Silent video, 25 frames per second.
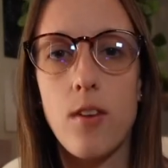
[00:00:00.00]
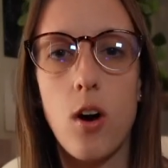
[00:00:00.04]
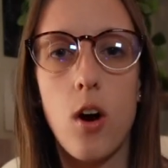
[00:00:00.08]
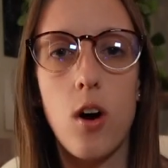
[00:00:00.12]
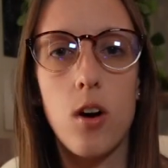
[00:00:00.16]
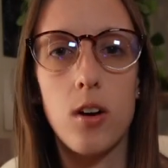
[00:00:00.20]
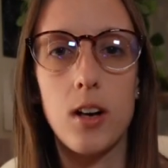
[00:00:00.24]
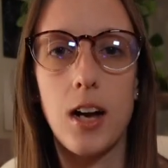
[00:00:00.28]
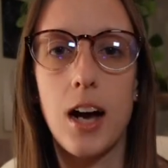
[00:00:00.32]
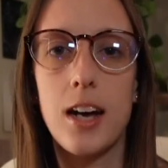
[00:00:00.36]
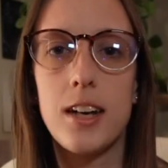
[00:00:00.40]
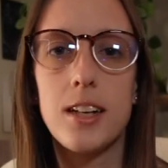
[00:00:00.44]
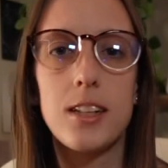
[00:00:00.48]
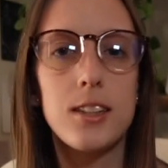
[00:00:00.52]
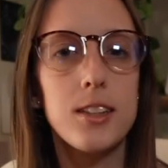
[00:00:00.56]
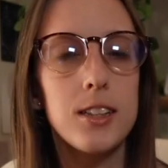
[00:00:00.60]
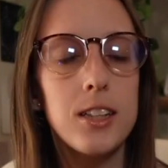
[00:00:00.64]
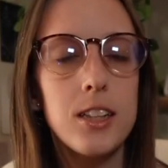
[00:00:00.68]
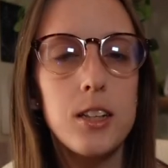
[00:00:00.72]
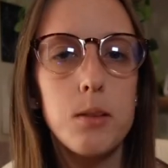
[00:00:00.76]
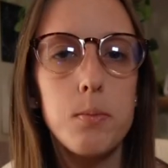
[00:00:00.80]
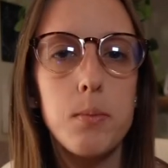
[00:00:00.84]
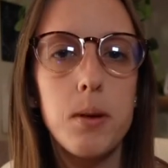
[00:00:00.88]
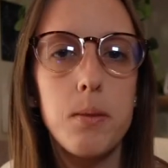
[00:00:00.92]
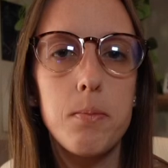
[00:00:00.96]
all gotten a
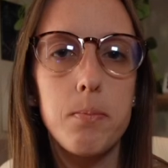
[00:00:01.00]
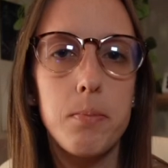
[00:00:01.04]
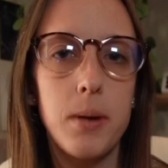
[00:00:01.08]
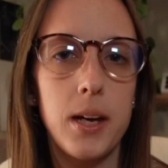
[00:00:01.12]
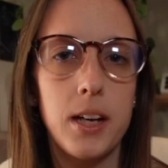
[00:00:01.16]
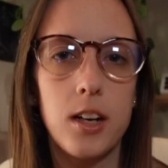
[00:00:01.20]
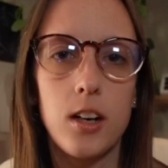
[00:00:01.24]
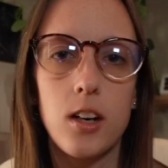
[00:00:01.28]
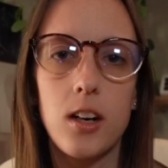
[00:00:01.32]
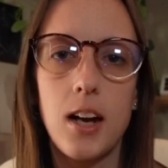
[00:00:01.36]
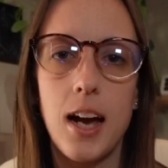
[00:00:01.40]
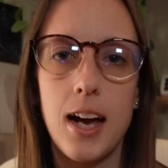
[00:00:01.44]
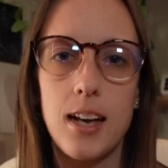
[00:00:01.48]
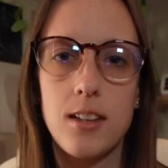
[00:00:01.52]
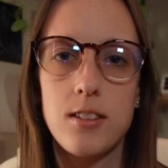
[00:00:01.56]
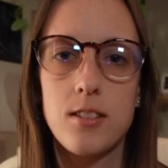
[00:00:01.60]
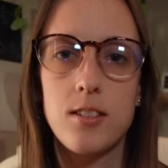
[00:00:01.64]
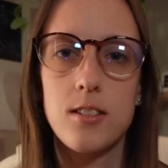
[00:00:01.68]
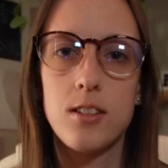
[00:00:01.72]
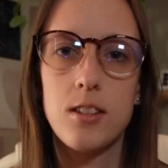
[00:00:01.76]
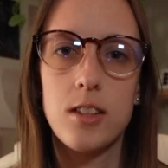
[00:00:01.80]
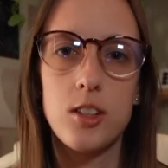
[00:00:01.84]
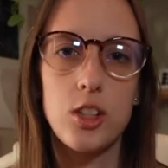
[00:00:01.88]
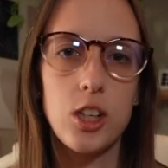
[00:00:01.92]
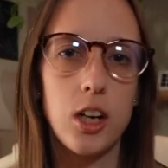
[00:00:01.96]
little bit bigger as
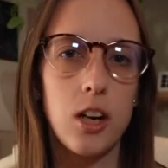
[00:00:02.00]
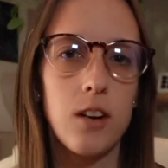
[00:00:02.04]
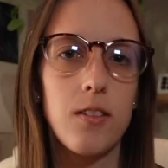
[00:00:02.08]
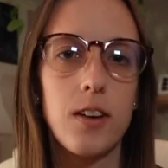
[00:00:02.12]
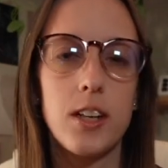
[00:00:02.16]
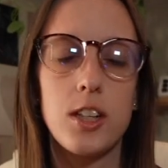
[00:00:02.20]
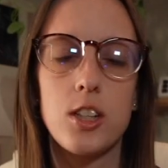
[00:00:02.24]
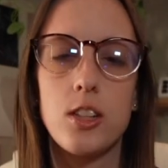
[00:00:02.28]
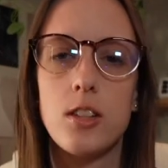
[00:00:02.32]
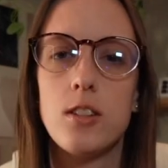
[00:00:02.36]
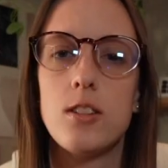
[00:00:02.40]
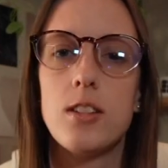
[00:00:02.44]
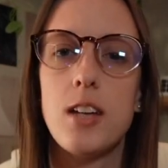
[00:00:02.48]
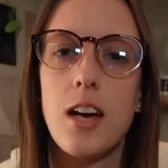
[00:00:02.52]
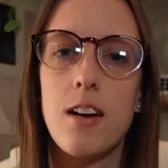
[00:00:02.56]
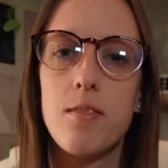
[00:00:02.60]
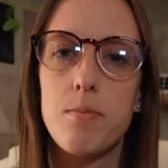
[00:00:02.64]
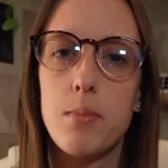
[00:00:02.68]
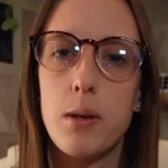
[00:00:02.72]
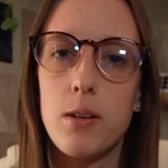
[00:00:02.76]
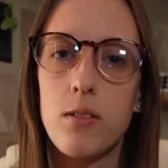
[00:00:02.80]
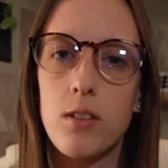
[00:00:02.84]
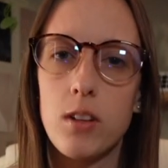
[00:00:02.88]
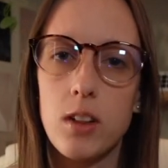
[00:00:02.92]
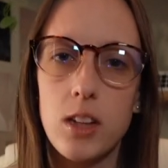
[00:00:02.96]
the generations have
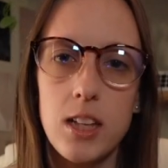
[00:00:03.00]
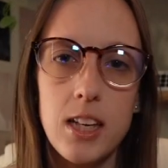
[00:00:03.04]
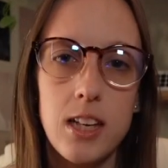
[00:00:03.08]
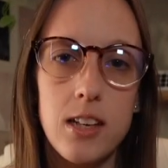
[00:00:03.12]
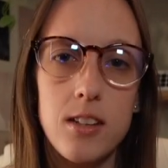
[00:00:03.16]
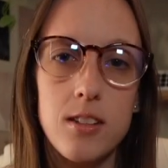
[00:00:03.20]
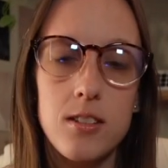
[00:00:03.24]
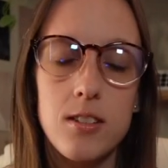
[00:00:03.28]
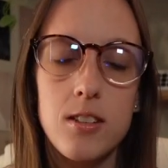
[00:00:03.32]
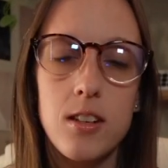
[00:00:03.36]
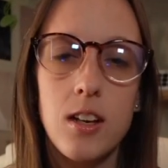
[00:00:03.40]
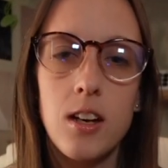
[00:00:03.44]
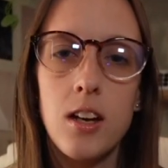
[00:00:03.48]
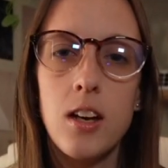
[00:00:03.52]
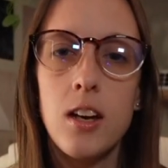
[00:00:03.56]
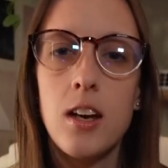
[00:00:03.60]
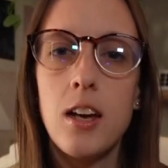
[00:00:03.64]
been released.